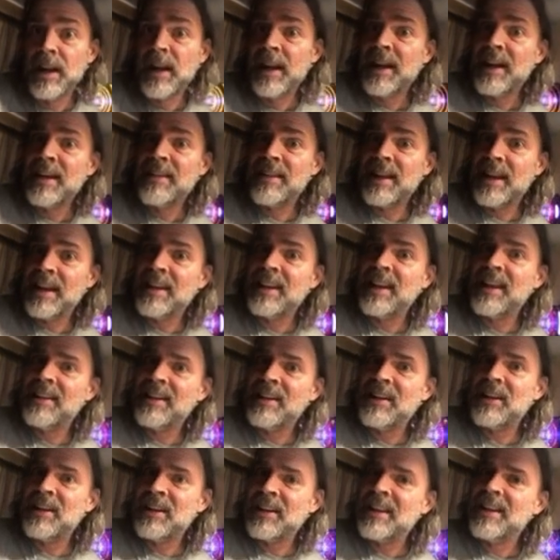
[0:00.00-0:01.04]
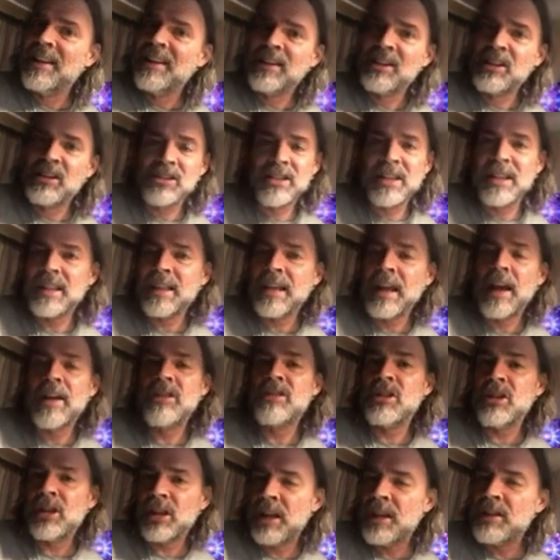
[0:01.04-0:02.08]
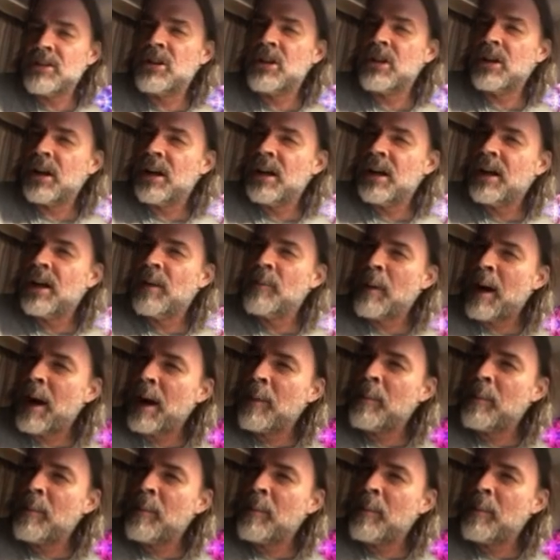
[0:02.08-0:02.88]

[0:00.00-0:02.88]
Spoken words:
And then because it took about a